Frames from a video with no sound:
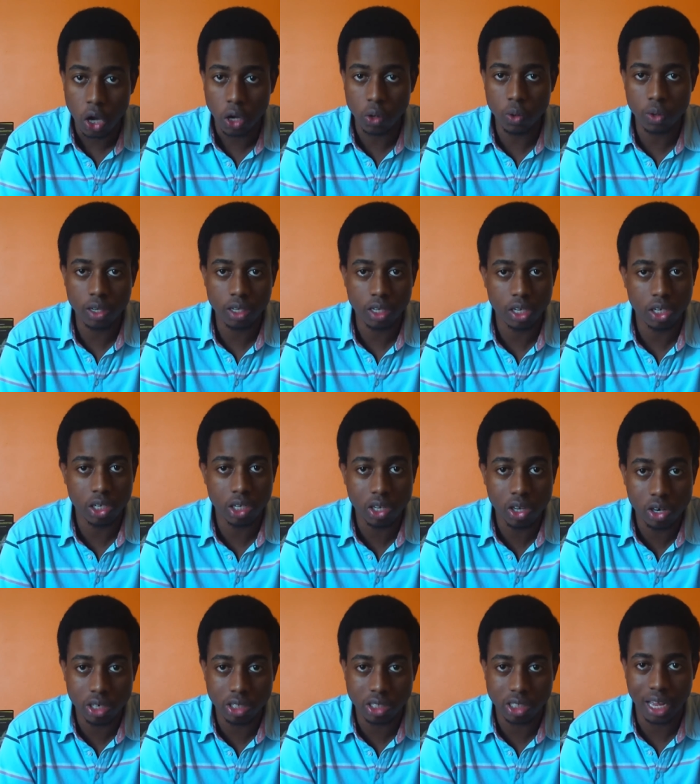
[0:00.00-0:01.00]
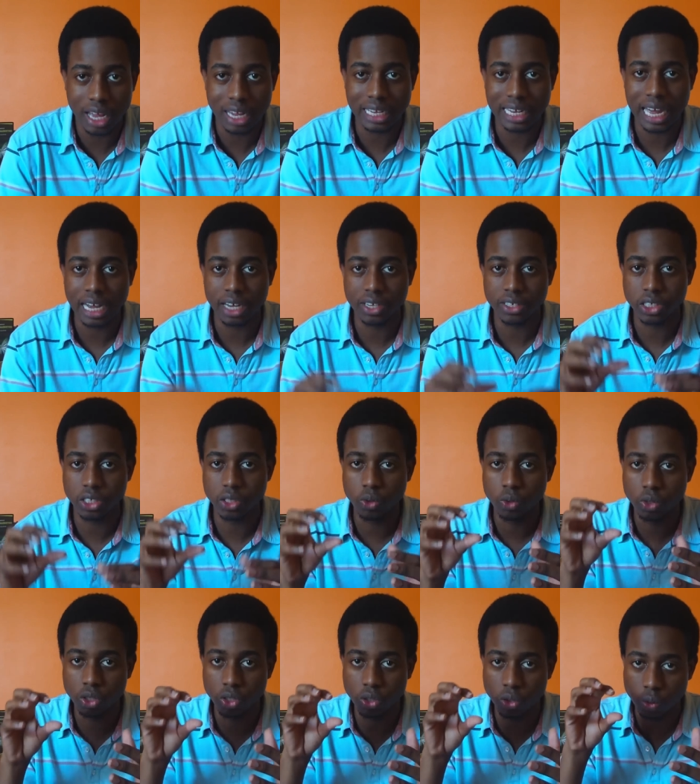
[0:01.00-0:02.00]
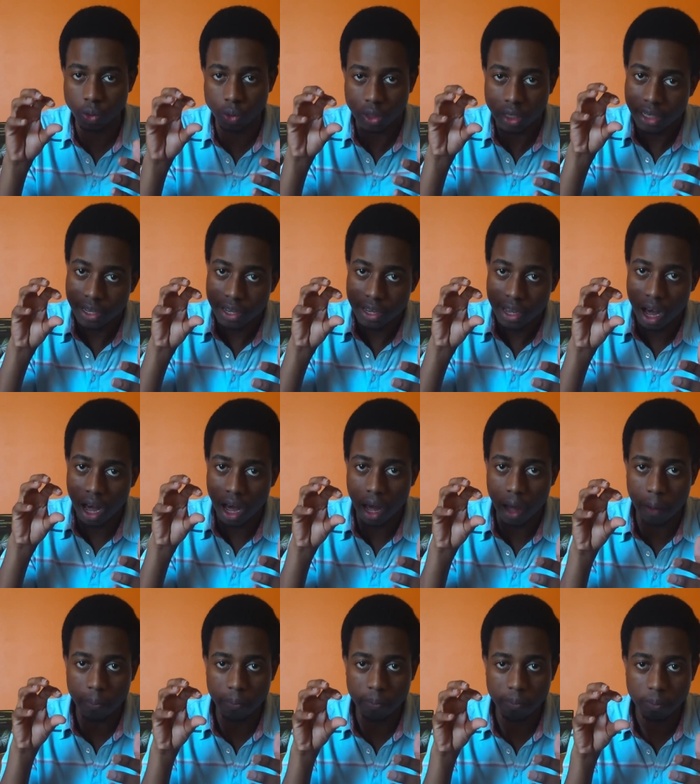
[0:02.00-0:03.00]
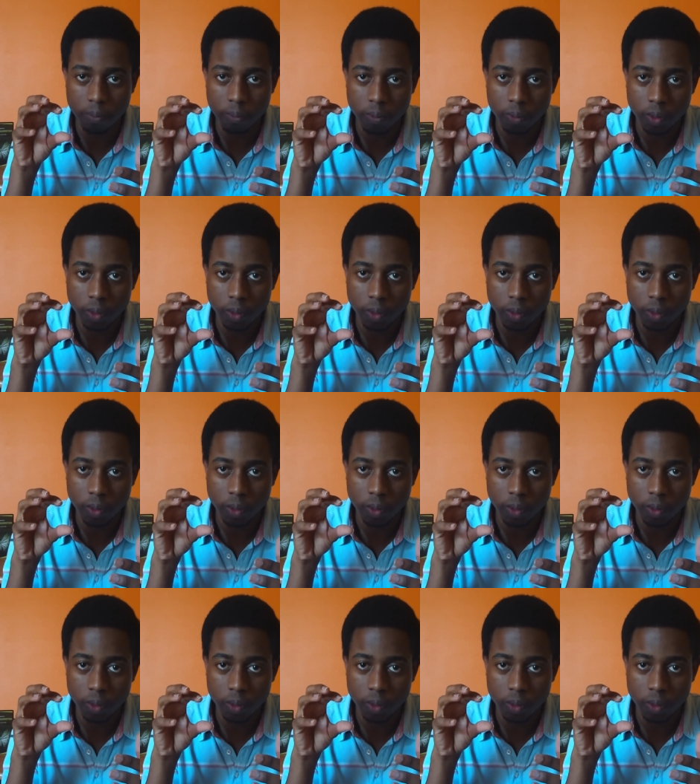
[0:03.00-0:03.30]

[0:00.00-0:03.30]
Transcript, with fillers: Google Alerts allows you to, um,